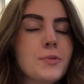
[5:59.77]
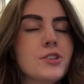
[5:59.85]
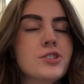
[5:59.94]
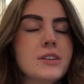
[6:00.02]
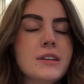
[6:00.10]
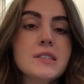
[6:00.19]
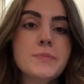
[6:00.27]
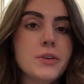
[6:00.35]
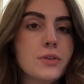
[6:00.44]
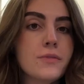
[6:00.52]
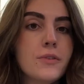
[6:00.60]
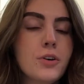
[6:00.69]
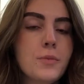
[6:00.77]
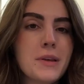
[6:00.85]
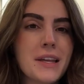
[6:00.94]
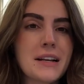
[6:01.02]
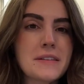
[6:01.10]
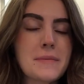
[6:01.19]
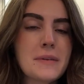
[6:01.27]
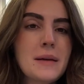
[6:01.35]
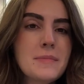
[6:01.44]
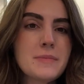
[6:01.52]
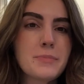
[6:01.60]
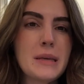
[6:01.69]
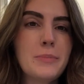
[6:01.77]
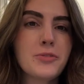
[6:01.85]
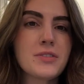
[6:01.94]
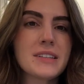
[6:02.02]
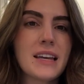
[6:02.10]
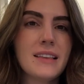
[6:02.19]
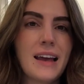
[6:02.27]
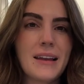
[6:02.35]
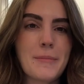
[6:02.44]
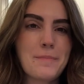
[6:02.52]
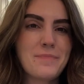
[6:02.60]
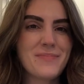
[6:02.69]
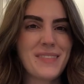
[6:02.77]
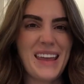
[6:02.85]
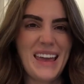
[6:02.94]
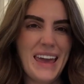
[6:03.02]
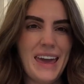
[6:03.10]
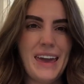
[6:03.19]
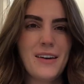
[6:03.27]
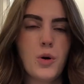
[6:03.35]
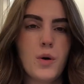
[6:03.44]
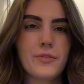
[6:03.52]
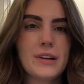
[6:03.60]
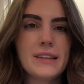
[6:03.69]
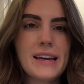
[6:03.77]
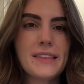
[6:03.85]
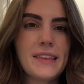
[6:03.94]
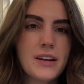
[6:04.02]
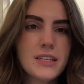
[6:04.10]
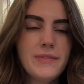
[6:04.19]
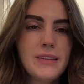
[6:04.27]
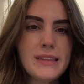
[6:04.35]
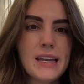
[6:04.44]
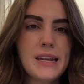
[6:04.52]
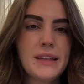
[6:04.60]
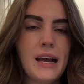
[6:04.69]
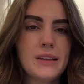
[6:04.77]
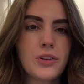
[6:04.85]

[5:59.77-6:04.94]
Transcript: which is beautiful, but like sometimes people just get like, over it. Like they just feel like they need that